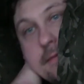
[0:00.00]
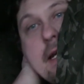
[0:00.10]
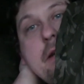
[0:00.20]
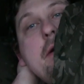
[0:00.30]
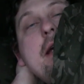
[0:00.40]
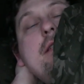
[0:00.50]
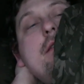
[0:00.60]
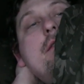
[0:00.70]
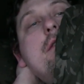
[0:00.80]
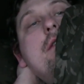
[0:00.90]
anyways,
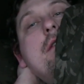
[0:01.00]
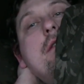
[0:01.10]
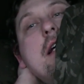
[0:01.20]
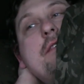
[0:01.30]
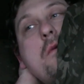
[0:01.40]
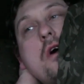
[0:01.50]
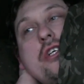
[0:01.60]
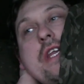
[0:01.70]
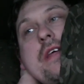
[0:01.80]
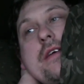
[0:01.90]
thanks for
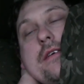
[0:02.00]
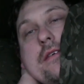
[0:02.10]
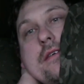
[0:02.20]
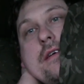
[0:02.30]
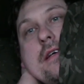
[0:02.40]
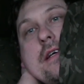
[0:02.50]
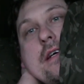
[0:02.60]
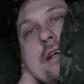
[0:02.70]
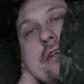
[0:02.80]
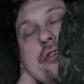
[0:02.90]
watching.
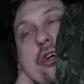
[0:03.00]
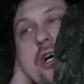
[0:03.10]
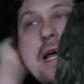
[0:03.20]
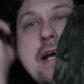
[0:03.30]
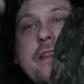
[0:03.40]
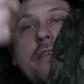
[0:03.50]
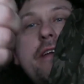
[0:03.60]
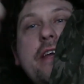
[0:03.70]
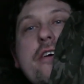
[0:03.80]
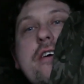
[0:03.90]
Chuck a like on the
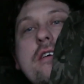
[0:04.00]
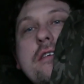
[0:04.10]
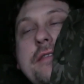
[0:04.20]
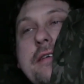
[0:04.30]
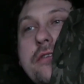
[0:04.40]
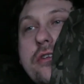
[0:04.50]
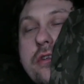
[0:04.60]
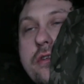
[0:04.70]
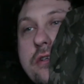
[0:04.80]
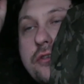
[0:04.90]
video if you haven't
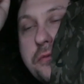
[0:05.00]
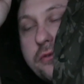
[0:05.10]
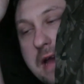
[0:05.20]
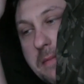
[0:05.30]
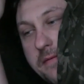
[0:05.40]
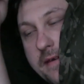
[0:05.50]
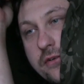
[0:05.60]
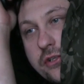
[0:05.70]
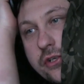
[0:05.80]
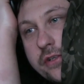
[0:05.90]
done, subscribe if you
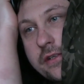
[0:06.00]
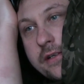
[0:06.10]
haven't done.